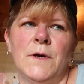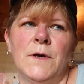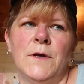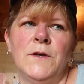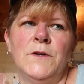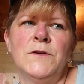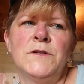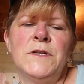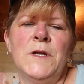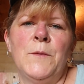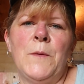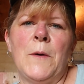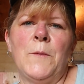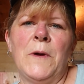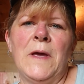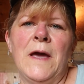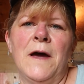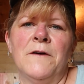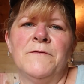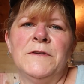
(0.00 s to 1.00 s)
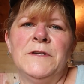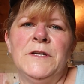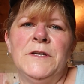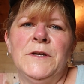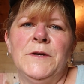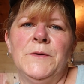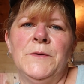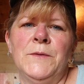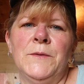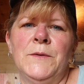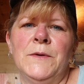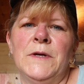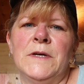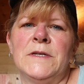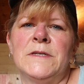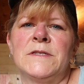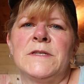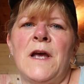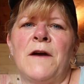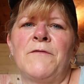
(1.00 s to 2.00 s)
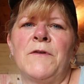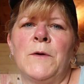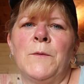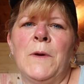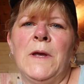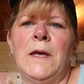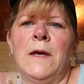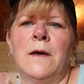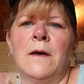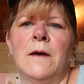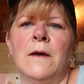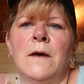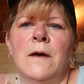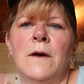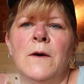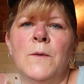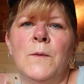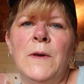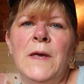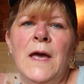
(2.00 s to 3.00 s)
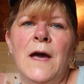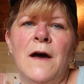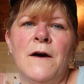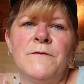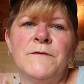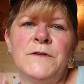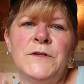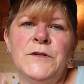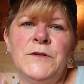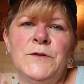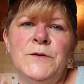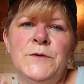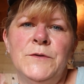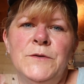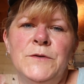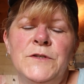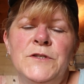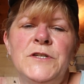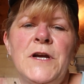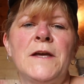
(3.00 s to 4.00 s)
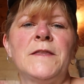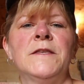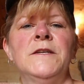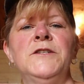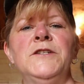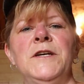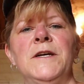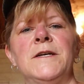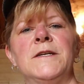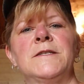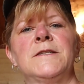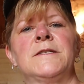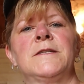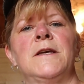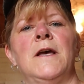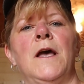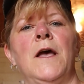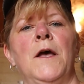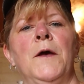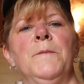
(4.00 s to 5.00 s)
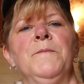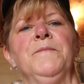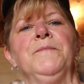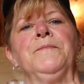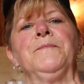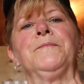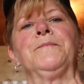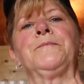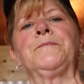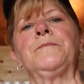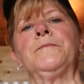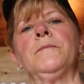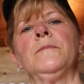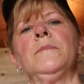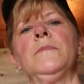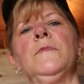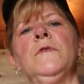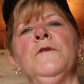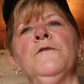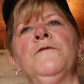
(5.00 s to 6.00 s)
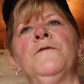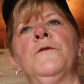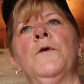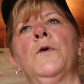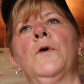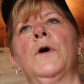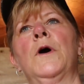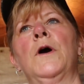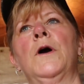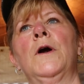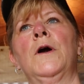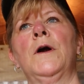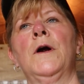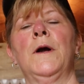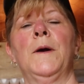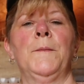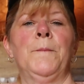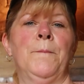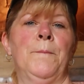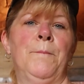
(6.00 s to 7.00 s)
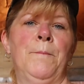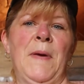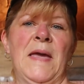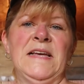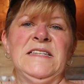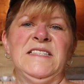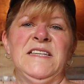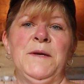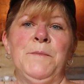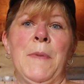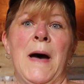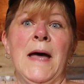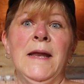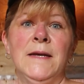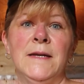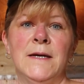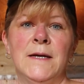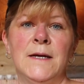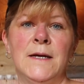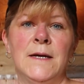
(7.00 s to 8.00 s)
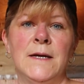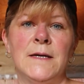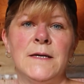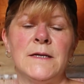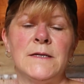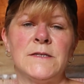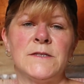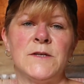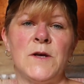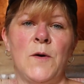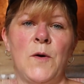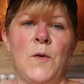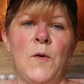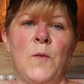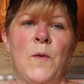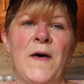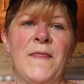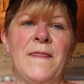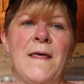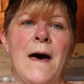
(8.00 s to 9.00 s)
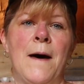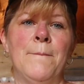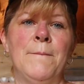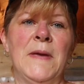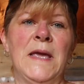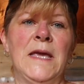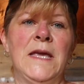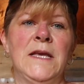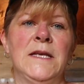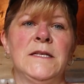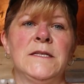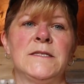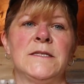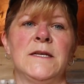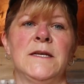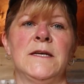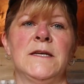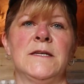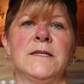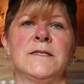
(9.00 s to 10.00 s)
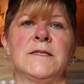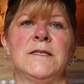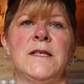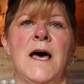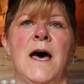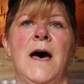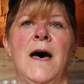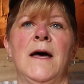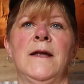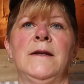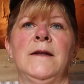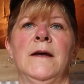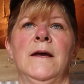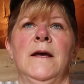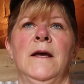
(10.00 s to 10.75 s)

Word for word: usually what we have to do is every week we have to check the chicks for pasty butt. So what that means is that